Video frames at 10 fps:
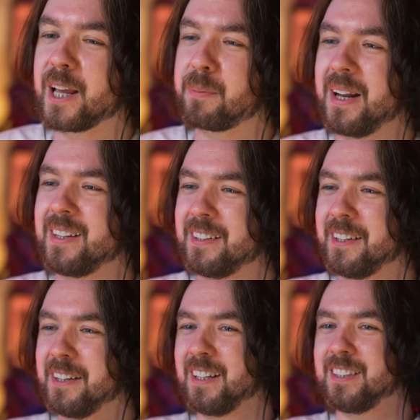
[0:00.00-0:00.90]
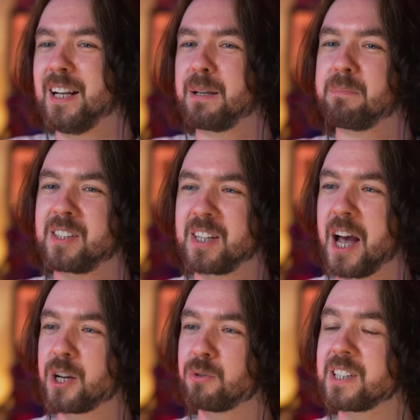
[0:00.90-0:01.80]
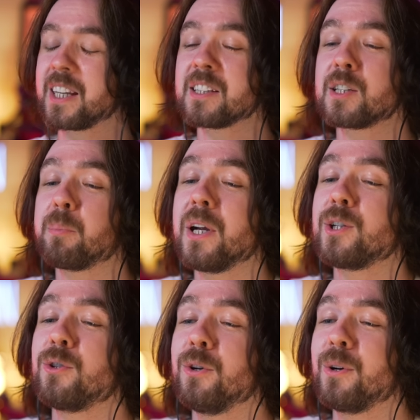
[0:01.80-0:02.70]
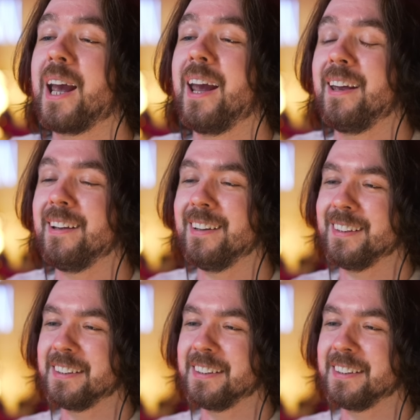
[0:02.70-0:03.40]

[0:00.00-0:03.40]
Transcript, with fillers: like massage where it's like, is the pressure okay?